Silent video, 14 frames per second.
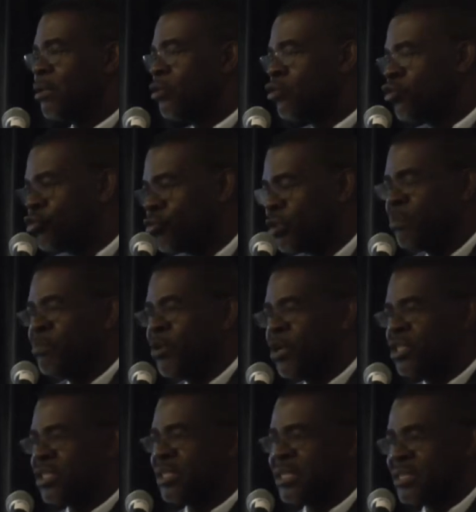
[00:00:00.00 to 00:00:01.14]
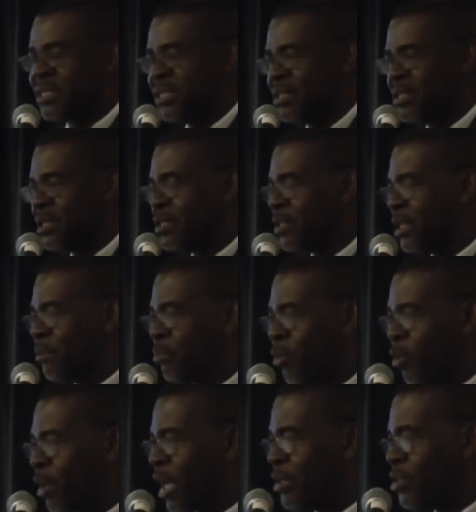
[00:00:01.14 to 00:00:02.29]
new emerging diseases,
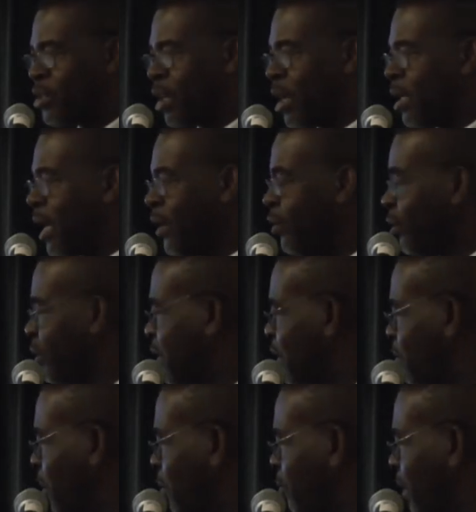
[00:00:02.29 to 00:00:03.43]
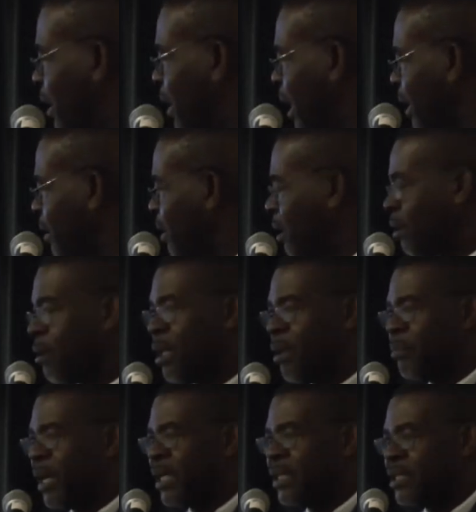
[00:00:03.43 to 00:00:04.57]
Ebola and so on. I don't think we'll really get there.
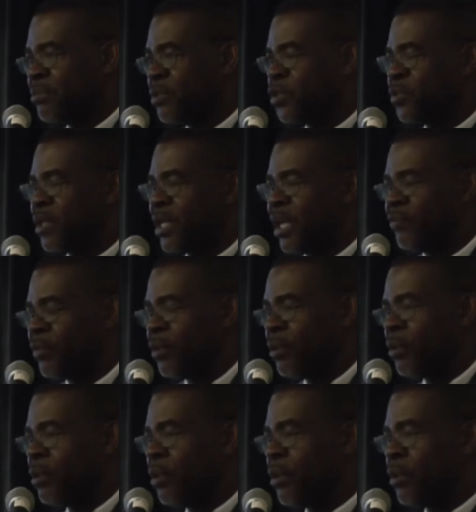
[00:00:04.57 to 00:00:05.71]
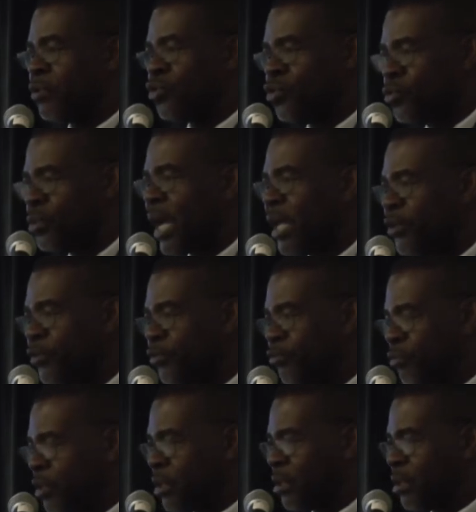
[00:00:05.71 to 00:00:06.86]
But anything between level 2 and
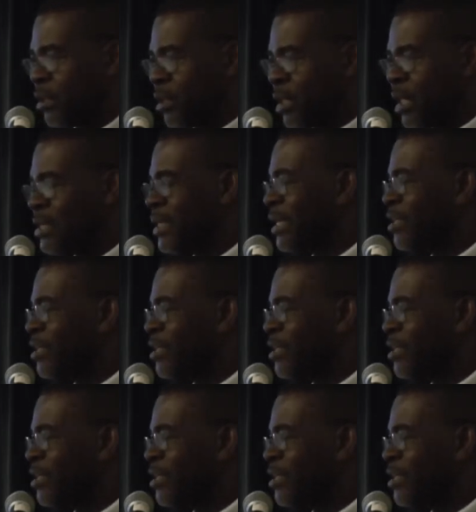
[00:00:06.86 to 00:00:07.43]
3 is